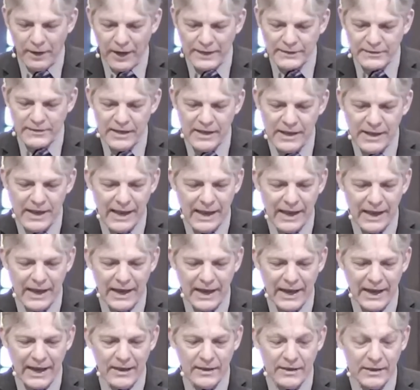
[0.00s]
But
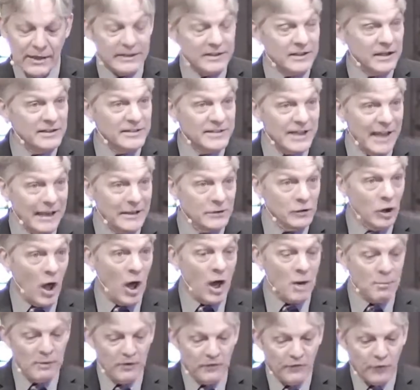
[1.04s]
uh, it didn't take
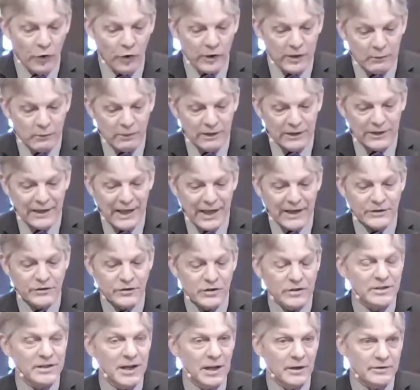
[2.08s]
long before he
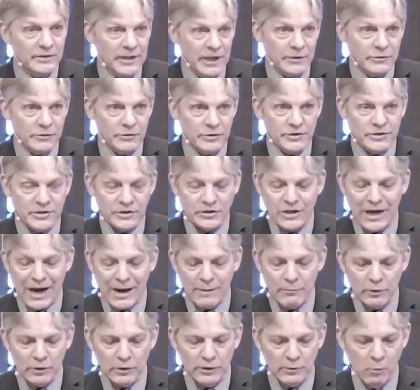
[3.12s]
realized just how dangerous the
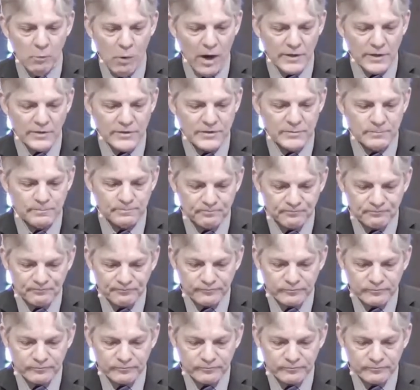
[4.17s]
job really was.